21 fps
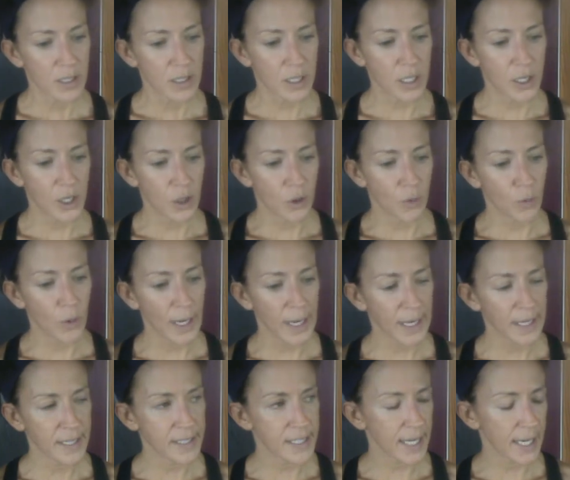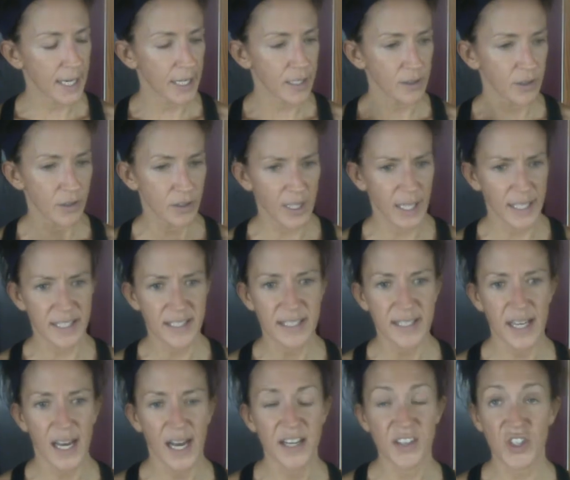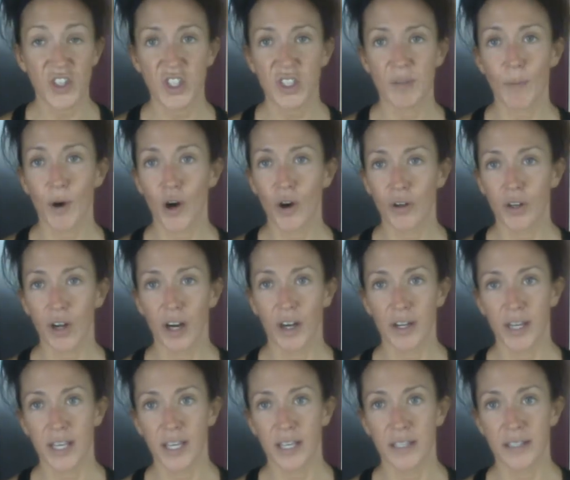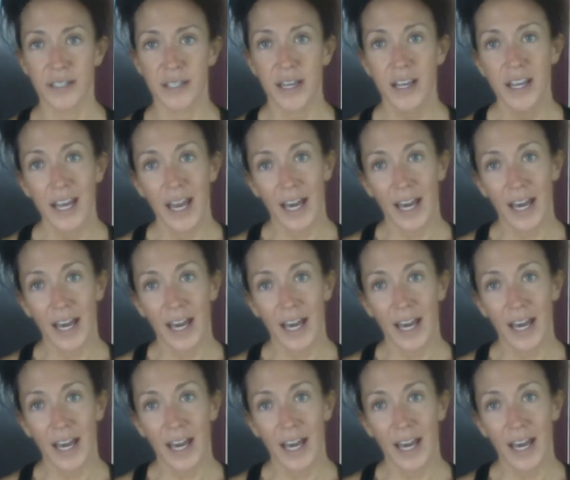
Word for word: you know, Ann Taylor, like size small cardigans.